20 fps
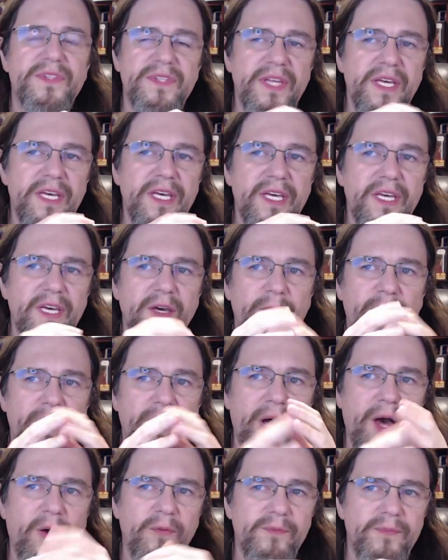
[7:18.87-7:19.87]
thinking
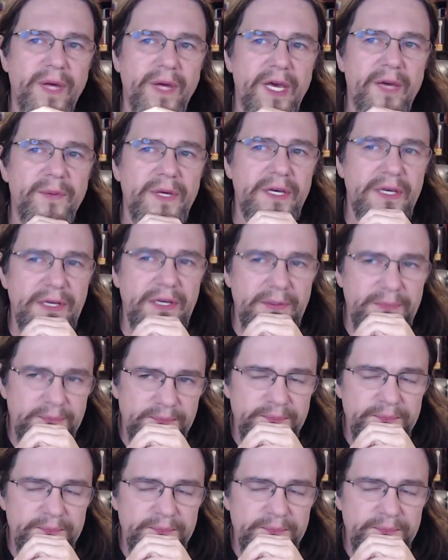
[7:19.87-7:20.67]
about maybe